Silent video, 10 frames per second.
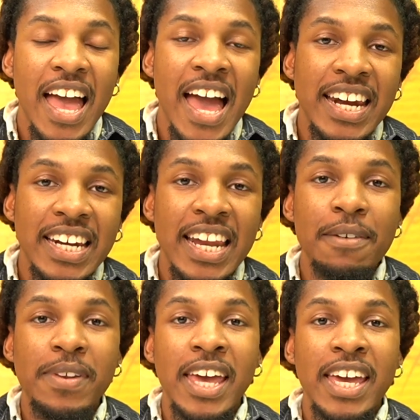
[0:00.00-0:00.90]
at
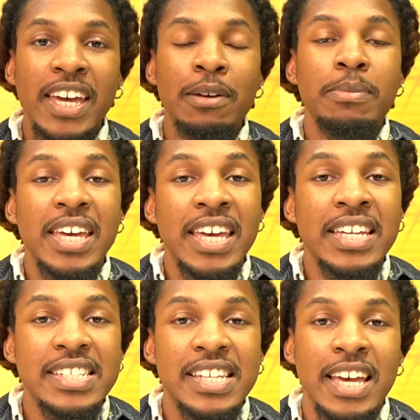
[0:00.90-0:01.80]
11 a.m.
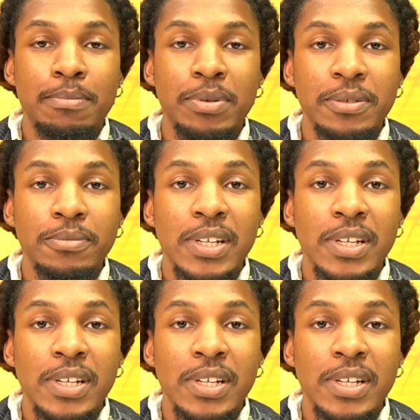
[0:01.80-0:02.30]
in Tampa